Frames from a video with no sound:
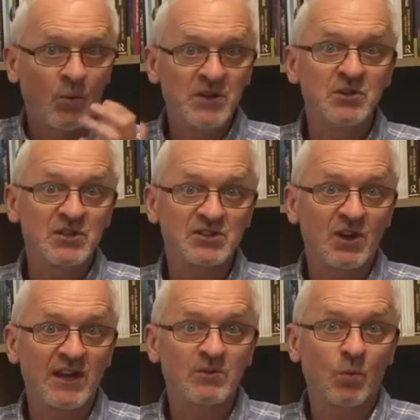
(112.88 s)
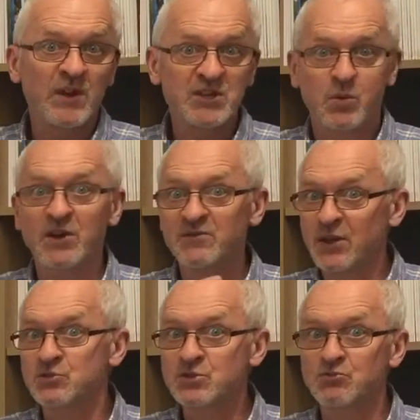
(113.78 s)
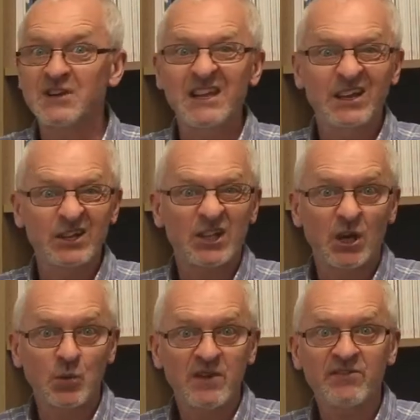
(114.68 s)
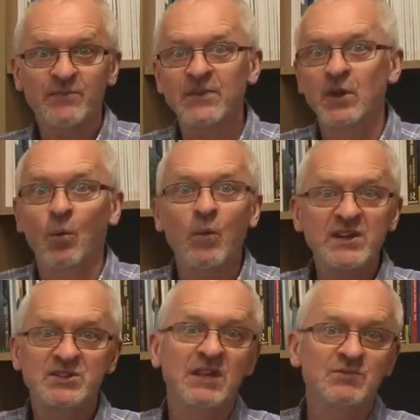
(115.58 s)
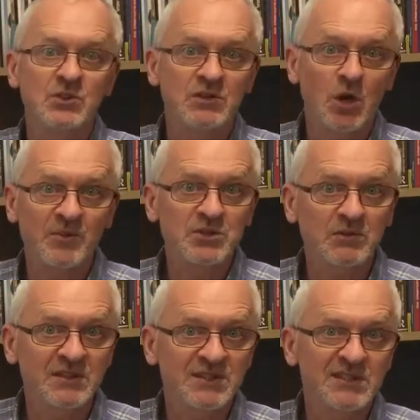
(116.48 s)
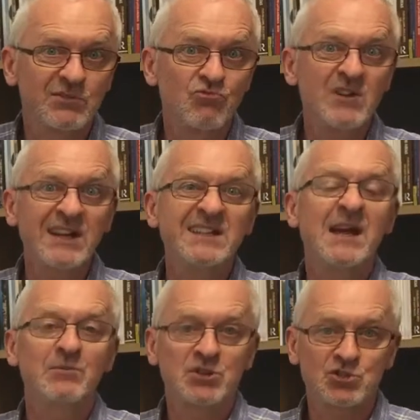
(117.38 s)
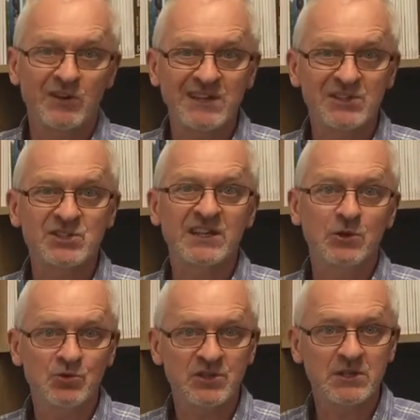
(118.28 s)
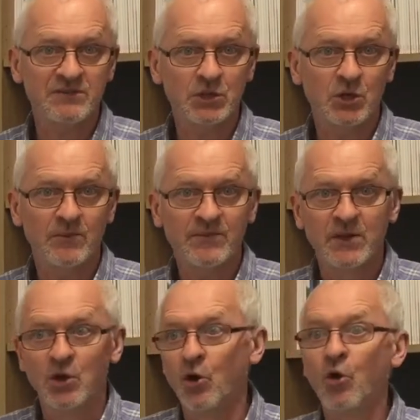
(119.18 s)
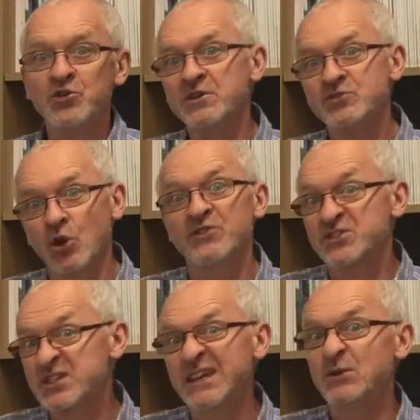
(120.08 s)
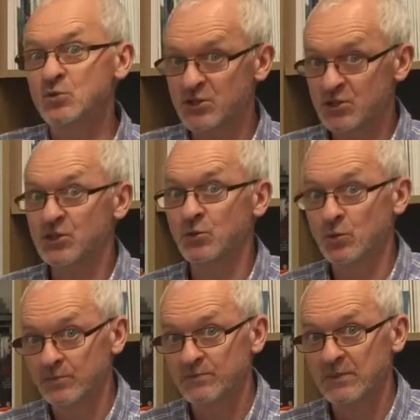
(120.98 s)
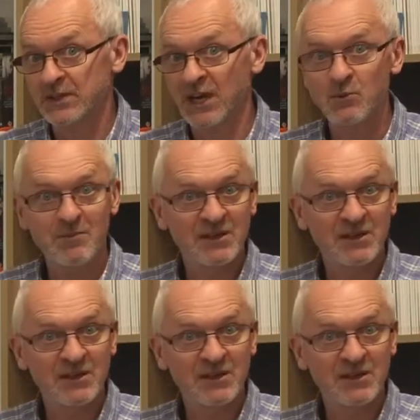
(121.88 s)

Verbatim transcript: when you decide which one of those three you're going to go with, which gives you the opportunity to really demonstrate the skills that you've got or you've got the skill to do. Okay, we